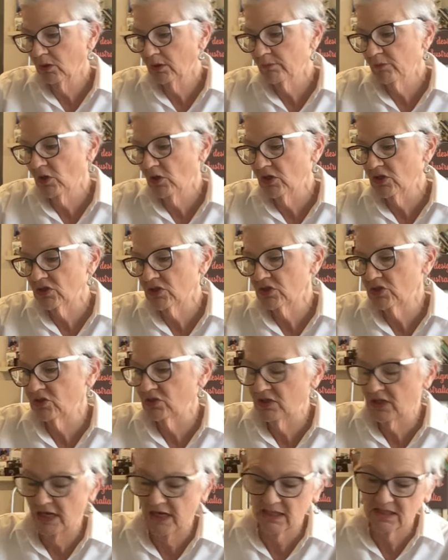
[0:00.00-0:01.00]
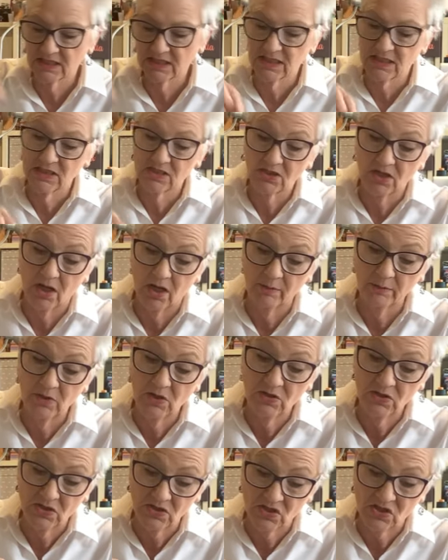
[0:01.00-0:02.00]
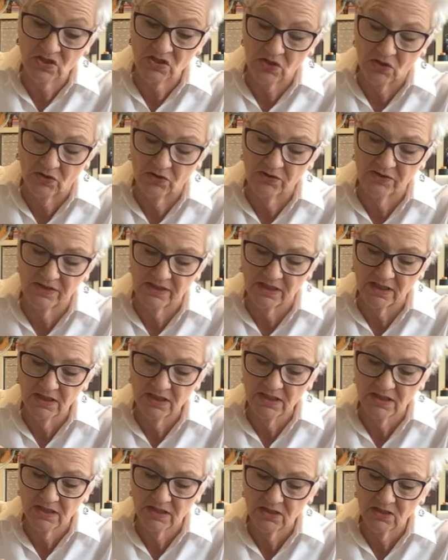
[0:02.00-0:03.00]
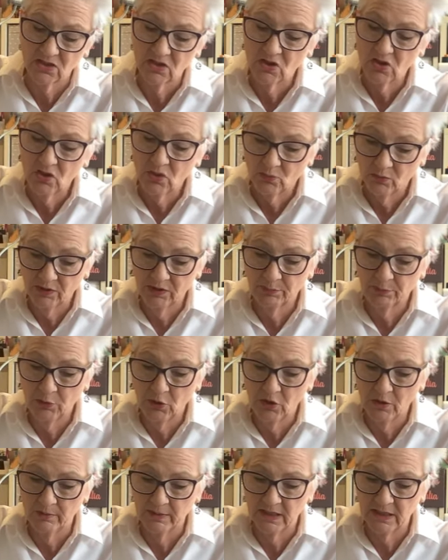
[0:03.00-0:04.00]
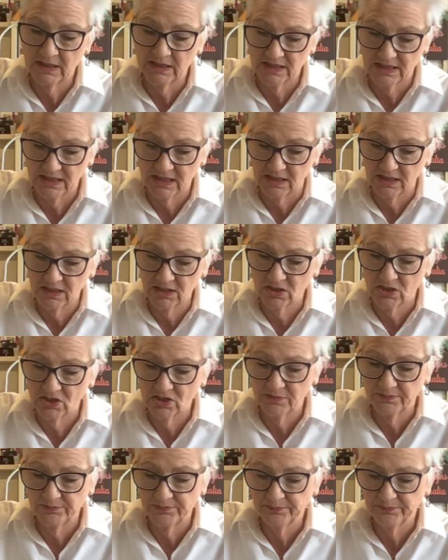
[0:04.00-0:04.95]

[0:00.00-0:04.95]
I'm going to do next is I'm going to sew this with a permanent stitch,